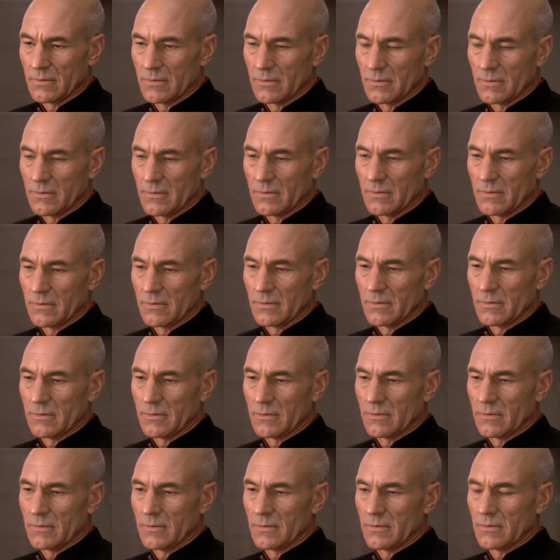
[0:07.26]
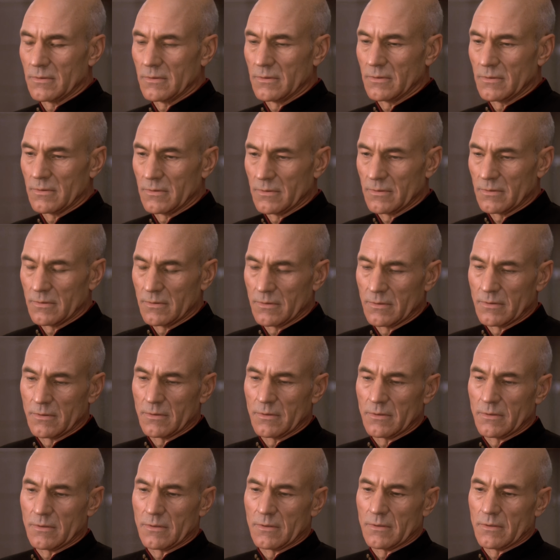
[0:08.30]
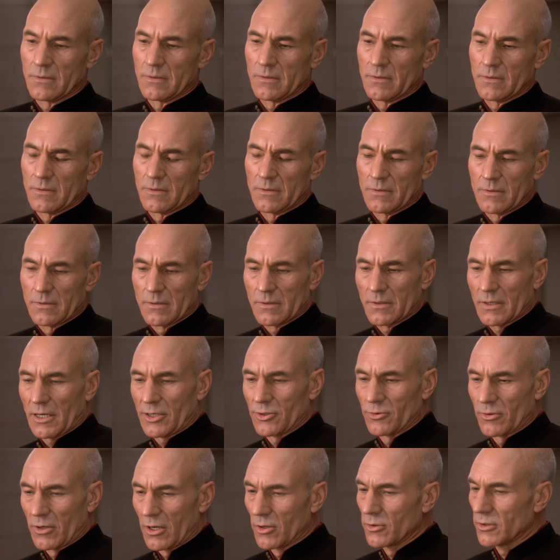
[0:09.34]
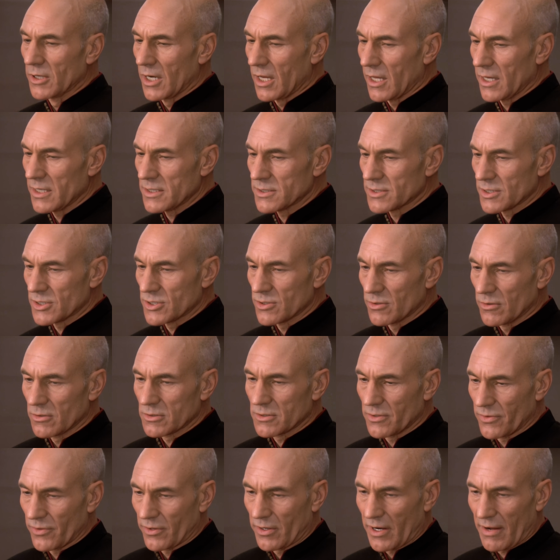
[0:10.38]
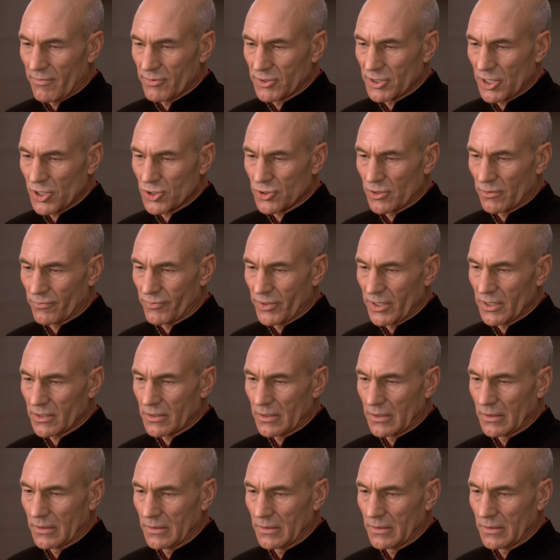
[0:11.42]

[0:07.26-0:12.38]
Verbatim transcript: gravitational source in this vicinity. Can you localize the source of the gravitational field?